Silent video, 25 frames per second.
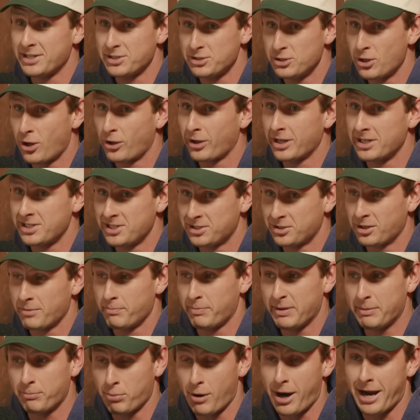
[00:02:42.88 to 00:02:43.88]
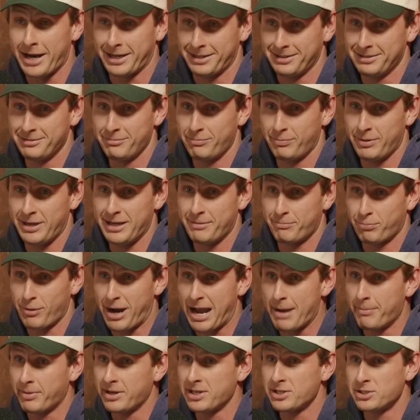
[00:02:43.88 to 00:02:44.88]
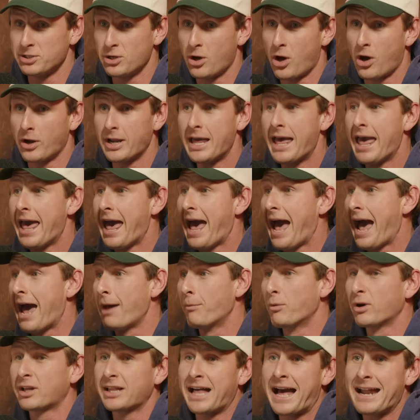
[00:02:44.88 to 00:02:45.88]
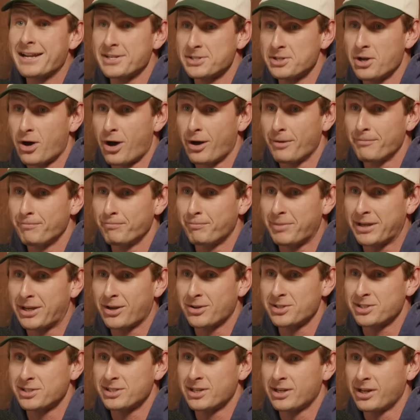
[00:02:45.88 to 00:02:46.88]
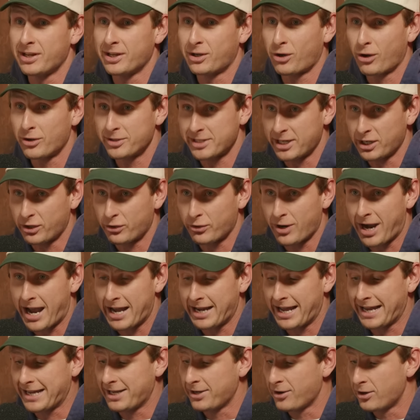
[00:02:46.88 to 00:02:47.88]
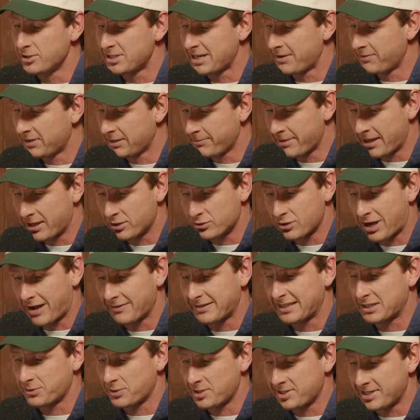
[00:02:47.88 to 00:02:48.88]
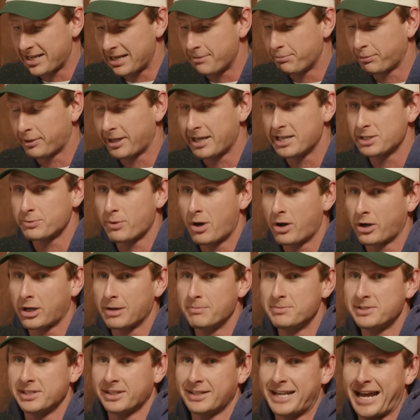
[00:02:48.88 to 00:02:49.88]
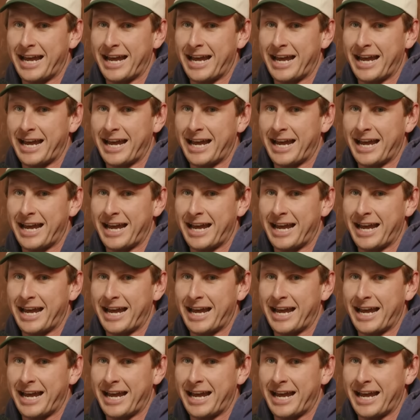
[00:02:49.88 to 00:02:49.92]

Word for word: knowledge, he's got a big brain big brain, but he's not. And we're glad he's not because he's a content creator. He knows everything about the draft, as we said. Please welcome Dylan